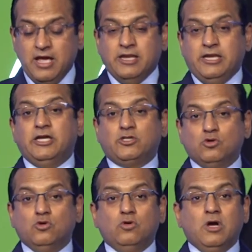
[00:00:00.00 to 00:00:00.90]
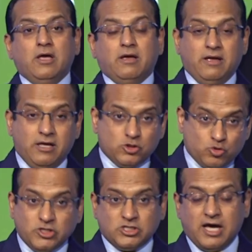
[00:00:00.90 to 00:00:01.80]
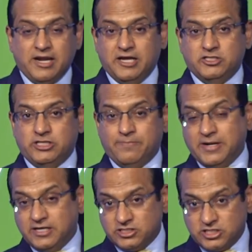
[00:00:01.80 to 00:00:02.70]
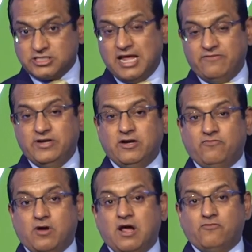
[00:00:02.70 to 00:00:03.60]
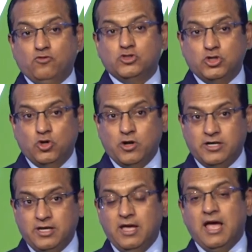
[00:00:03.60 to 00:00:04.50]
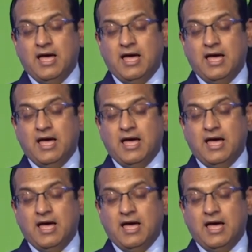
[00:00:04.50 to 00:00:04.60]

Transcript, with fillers: need to uh, switch our energy dependence just like we did for our food security.